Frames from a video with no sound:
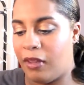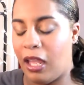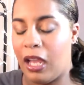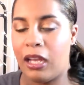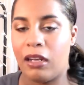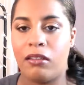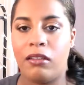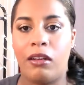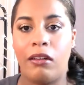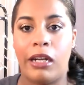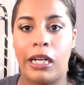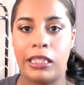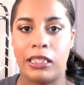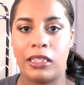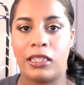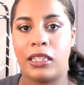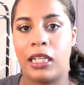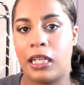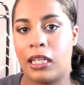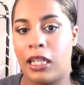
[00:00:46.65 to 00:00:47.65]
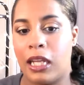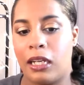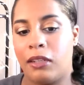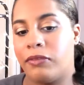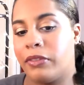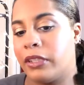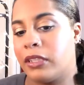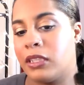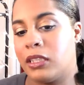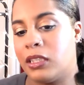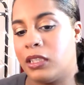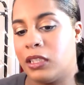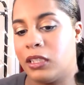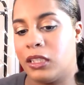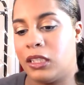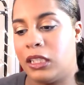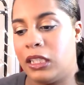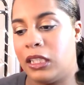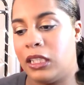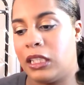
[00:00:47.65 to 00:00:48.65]
don't know, I just like a lot of
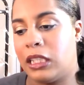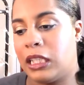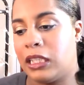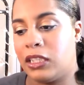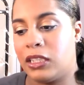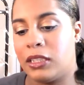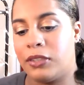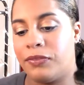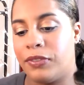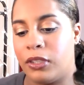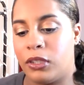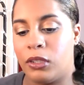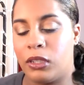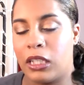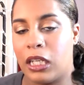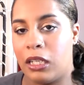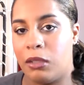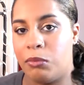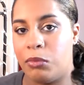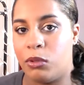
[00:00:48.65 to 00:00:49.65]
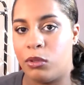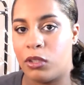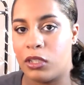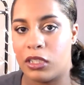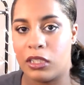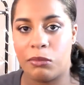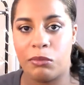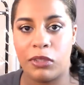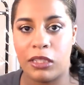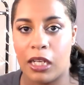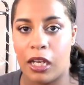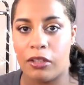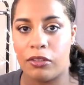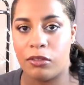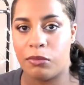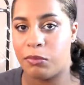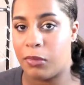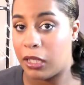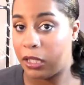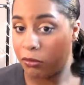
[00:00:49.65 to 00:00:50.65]
versatility, and I just feel kind of bored sometimes
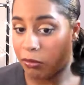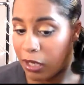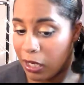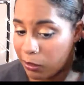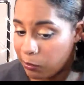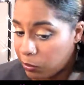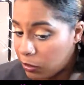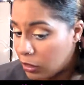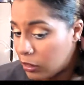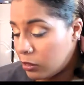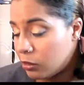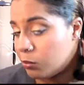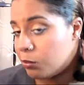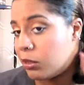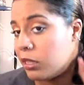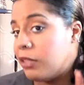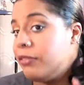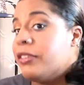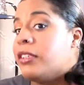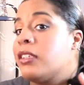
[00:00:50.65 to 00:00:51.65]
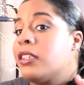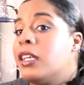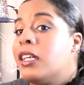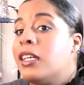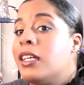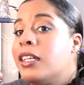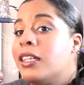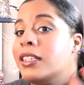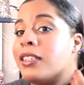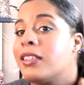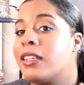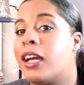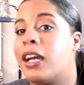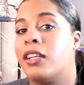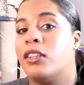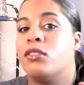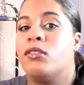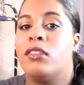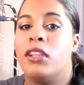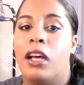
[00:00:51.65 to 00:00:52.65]
with my Lorac Pro, believe it or not.
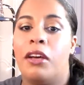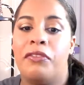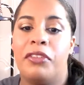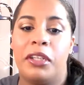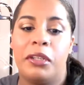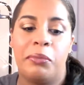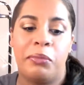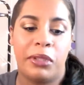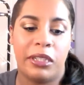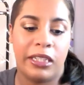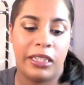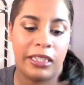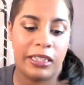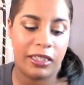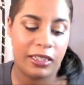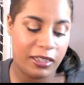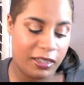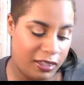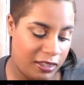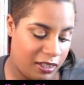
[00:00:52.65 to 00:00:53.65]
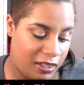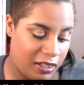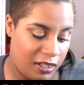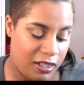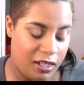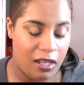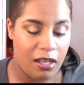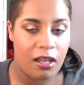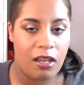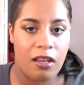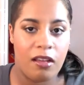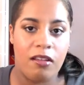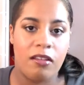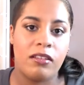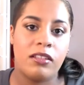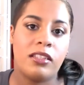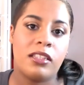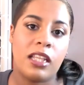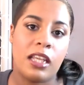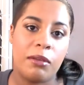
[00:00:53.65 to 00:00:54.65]
I do love it, but
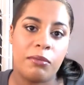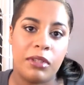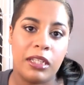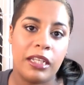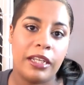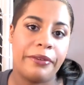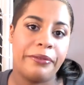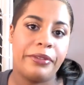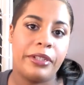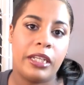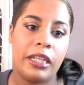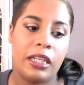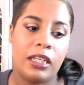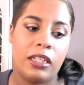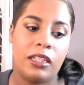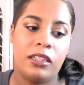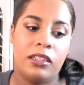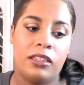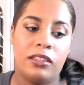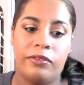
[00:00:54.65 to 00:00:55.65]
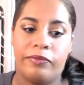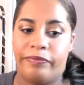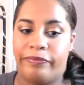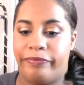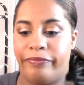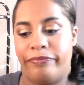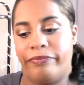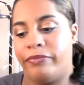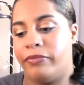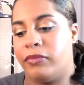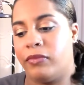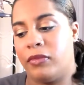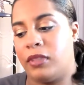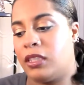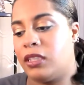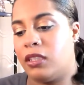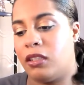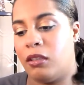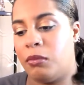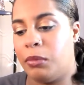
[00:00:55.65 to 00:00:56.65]
same thing every day.
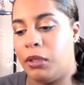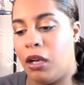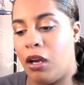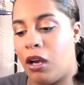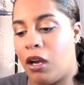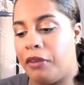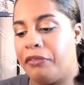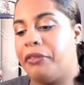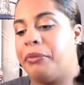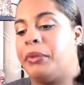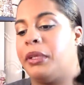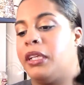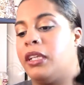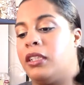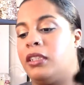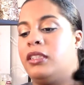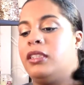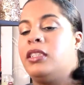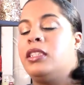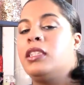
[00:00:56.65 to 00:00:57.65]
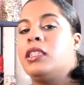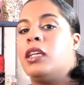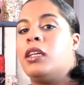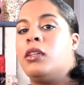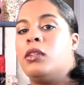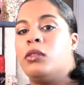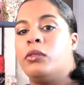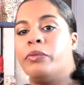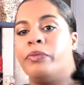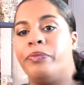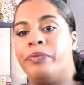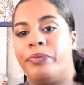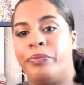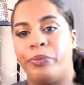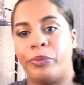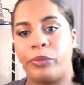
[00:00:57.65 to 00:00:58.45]
It's a little bit hard for me. So